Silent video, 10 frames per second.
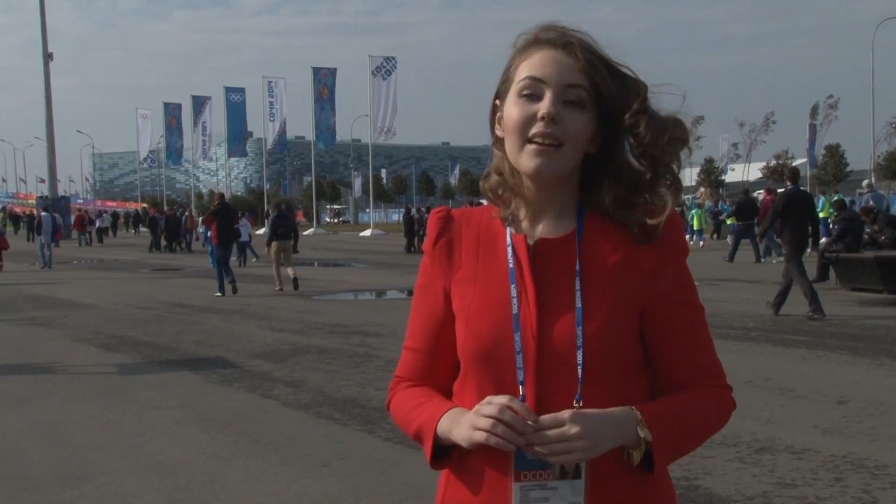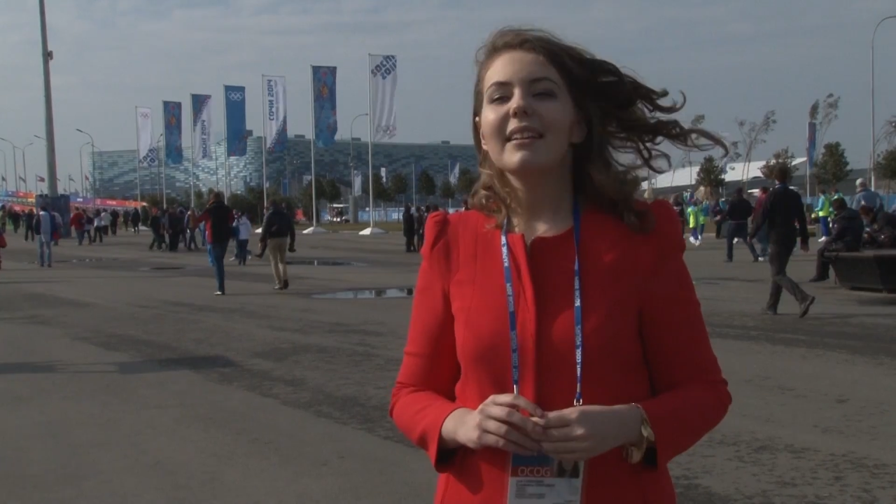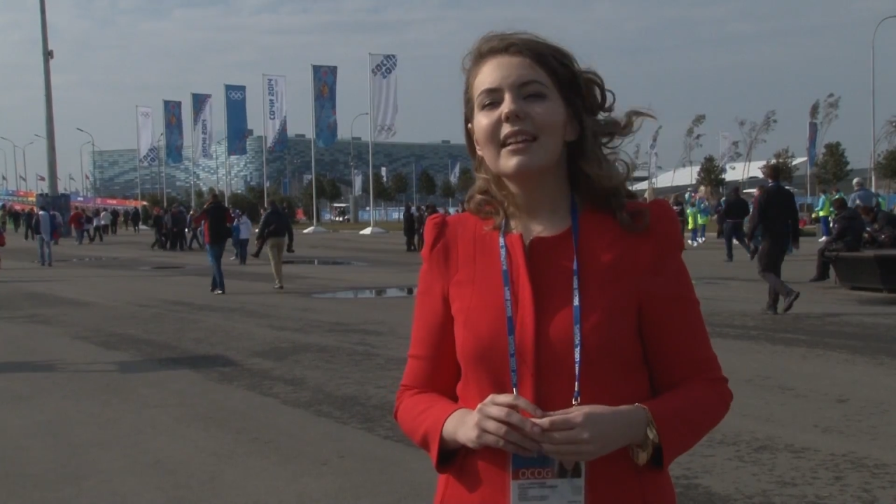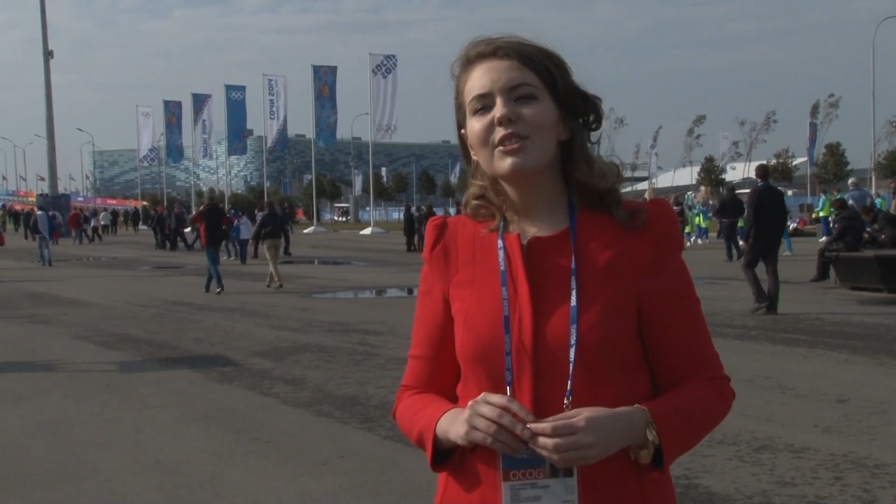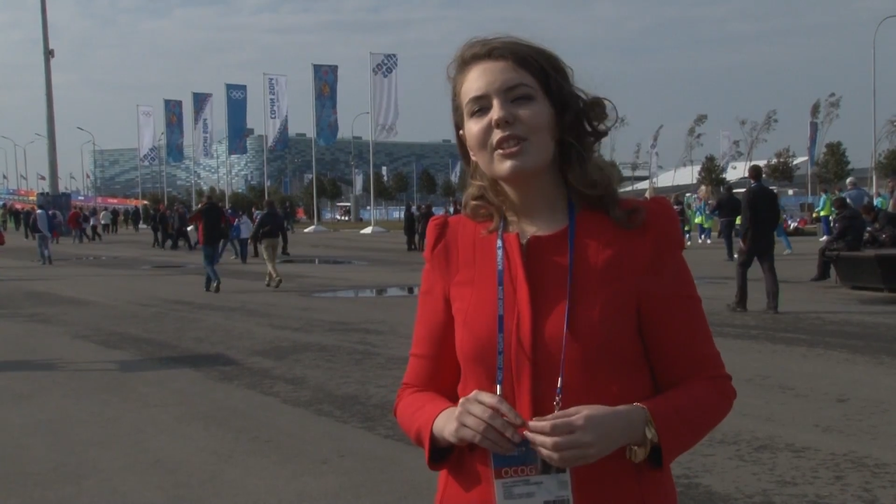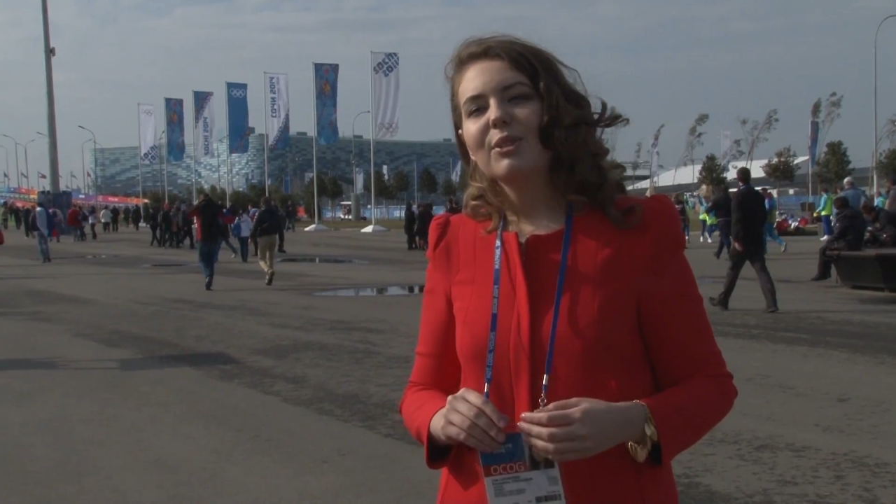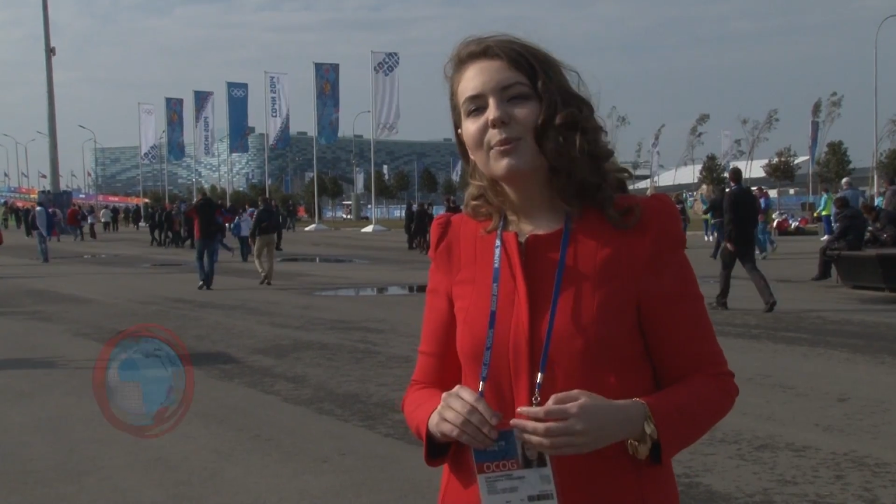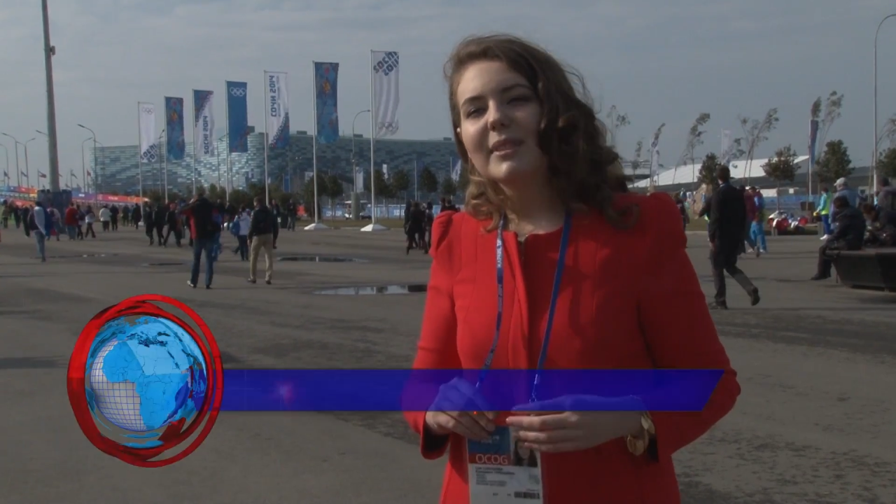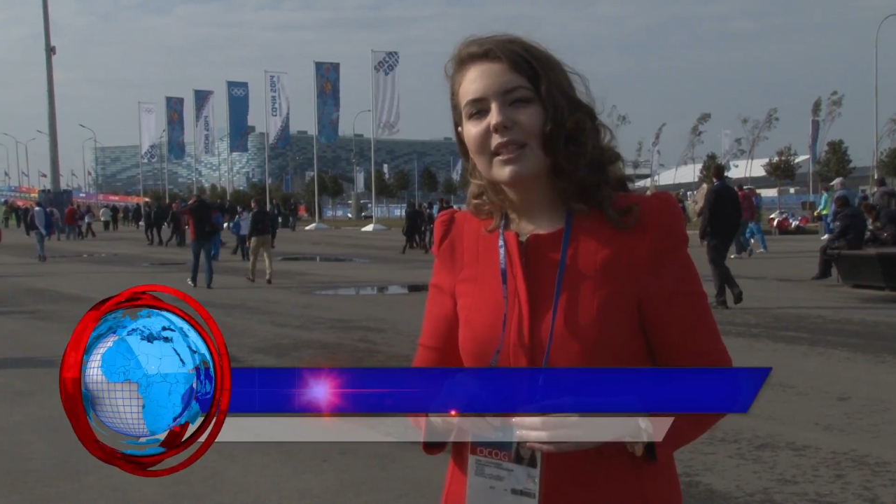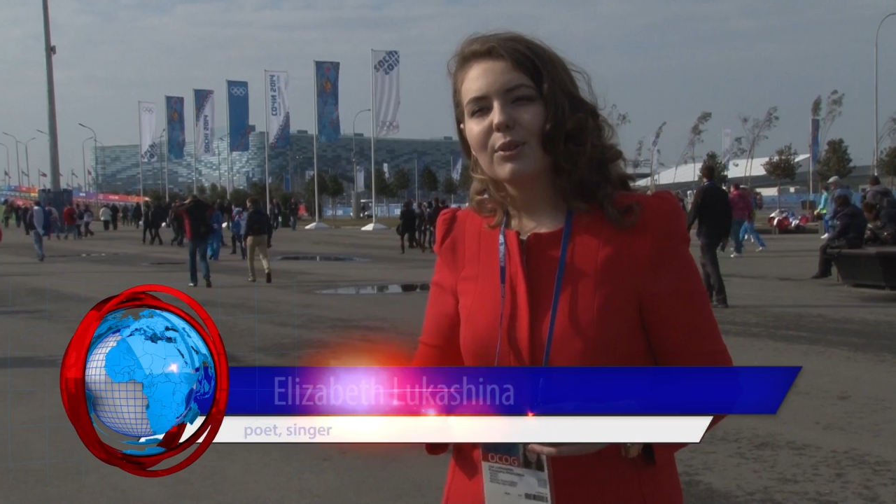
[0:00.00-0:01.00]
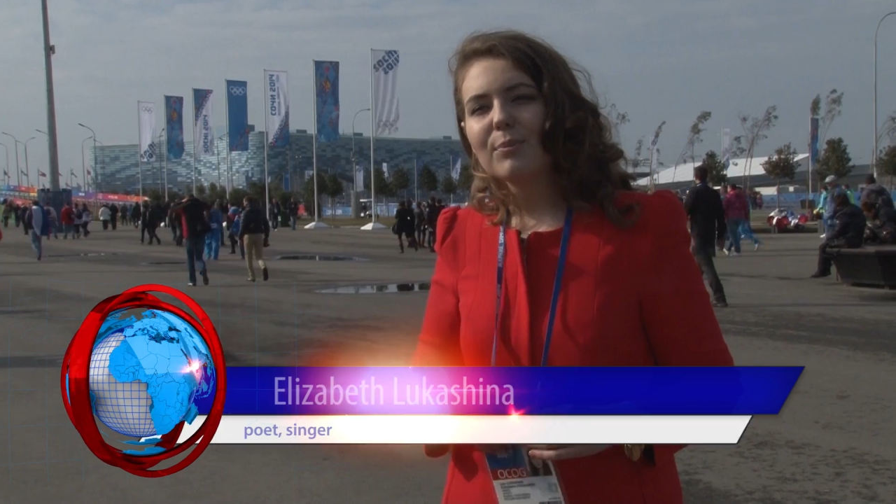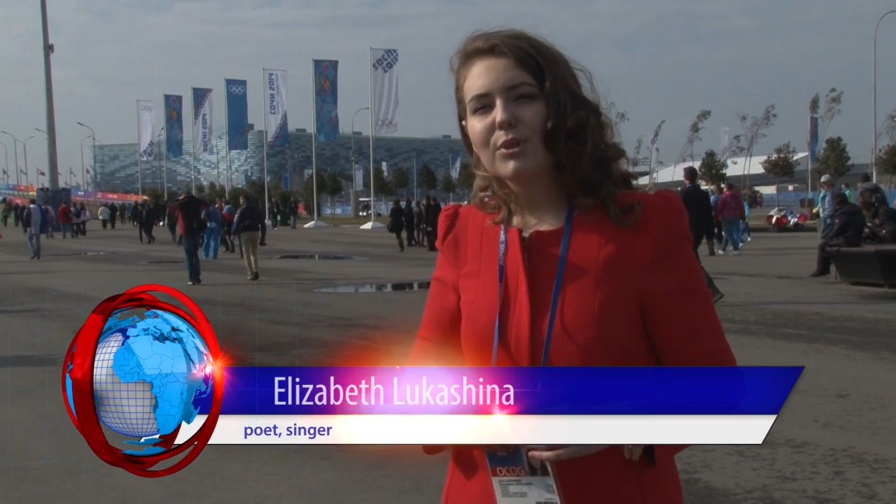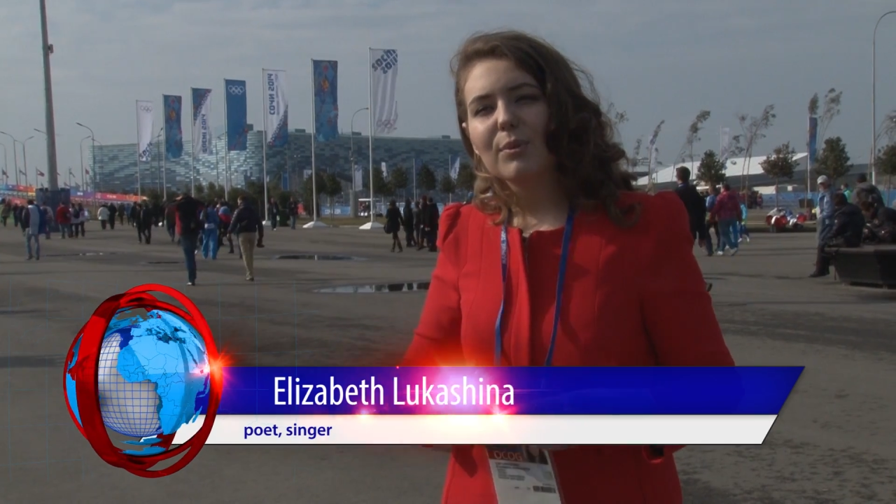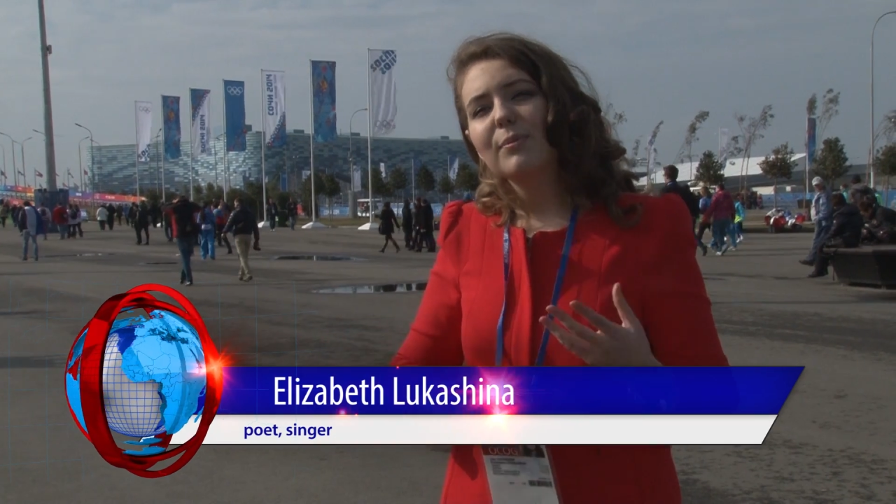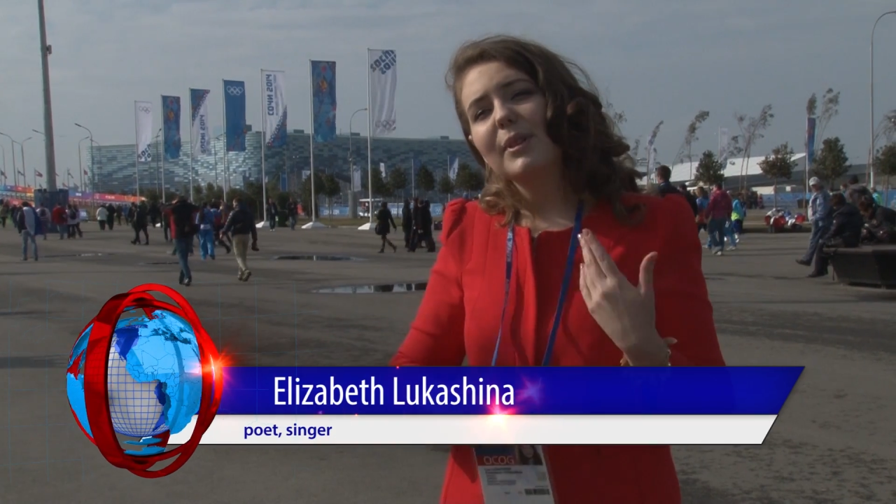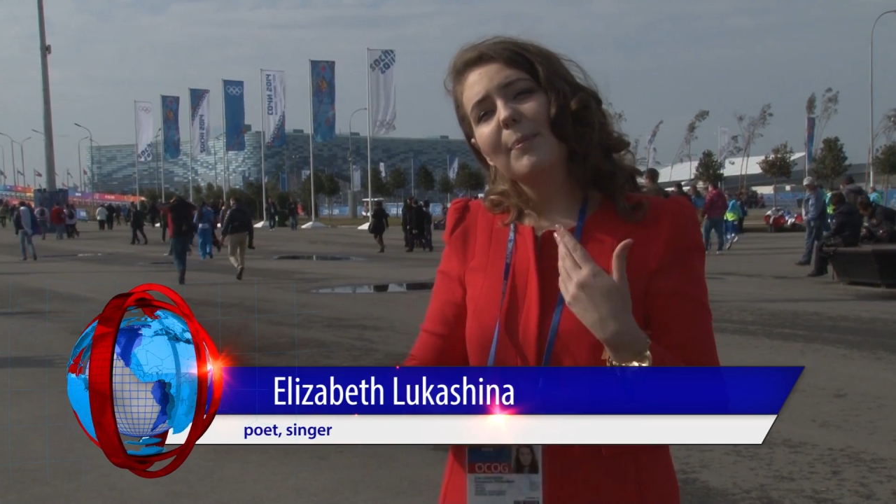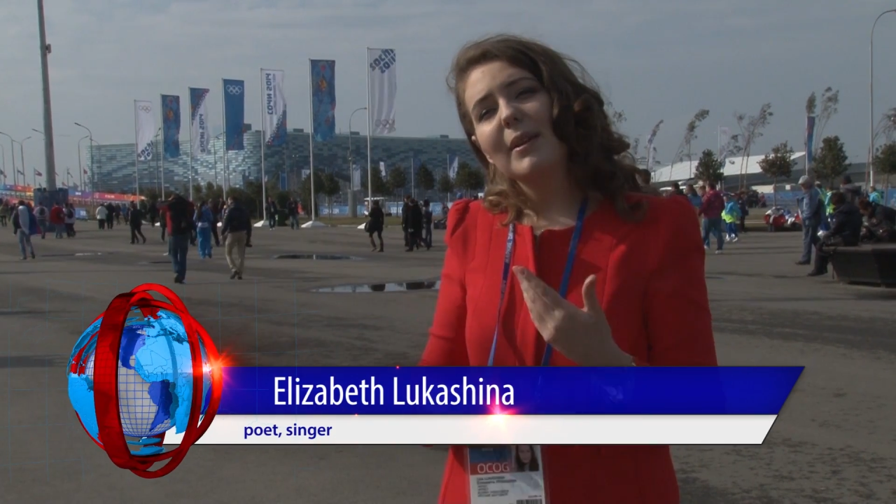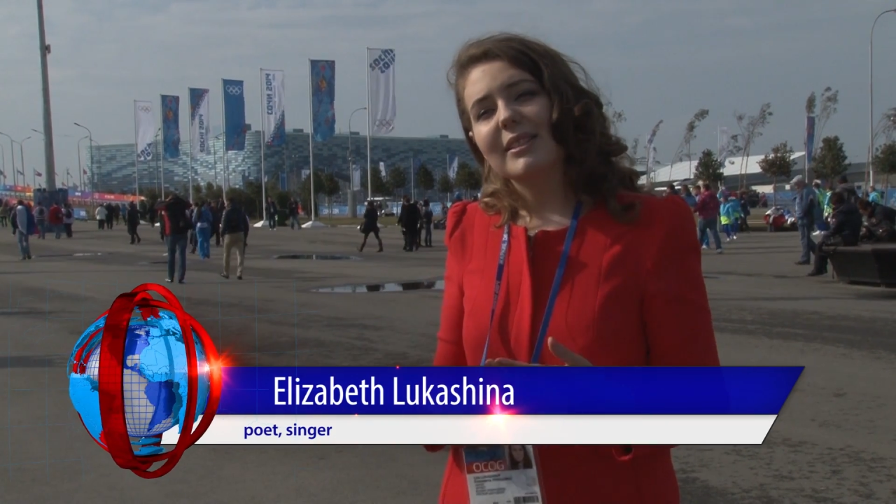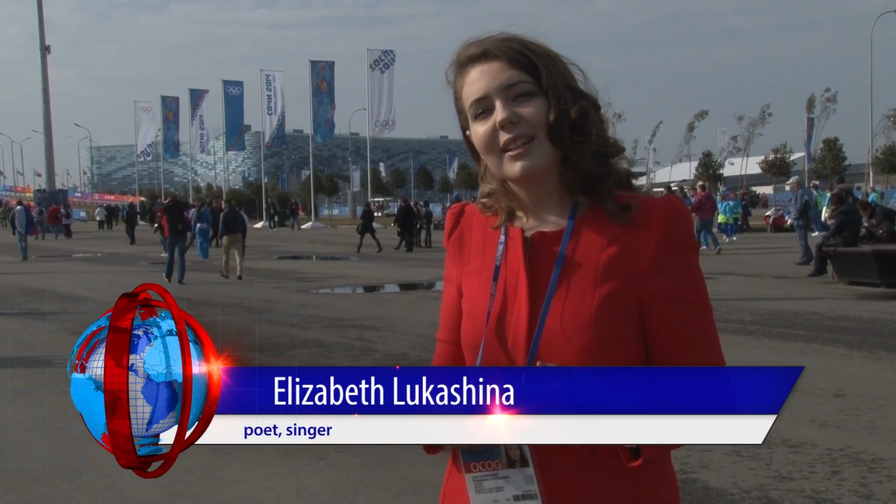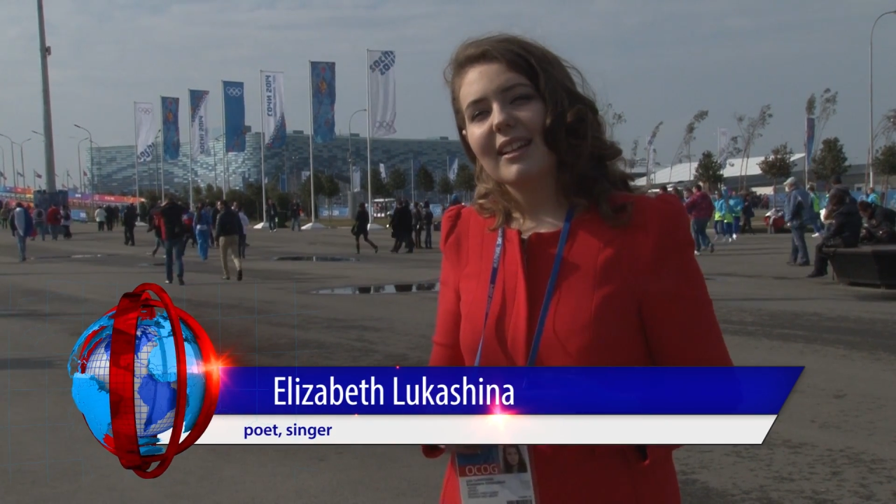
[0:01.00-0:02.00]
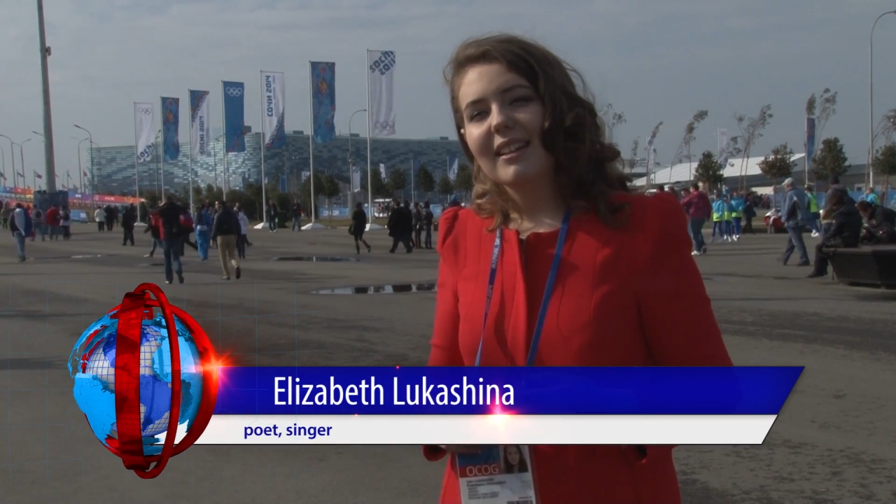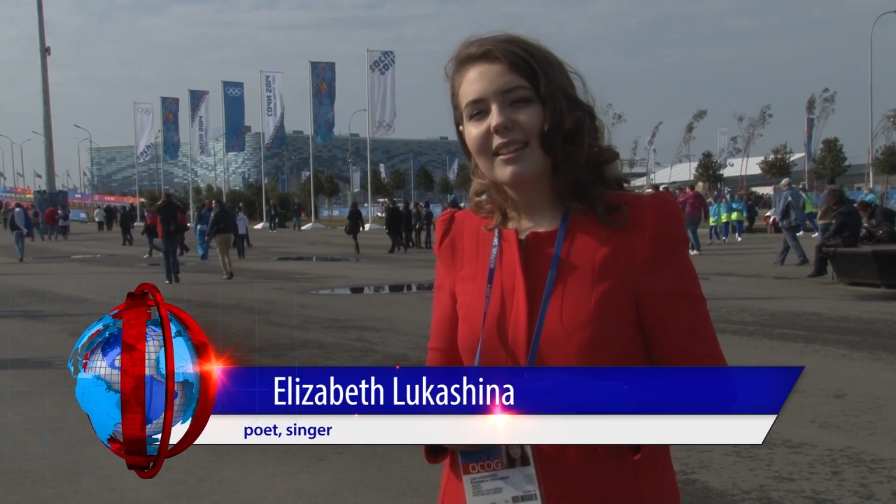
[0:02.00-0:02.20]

I just thought of what is closer to me,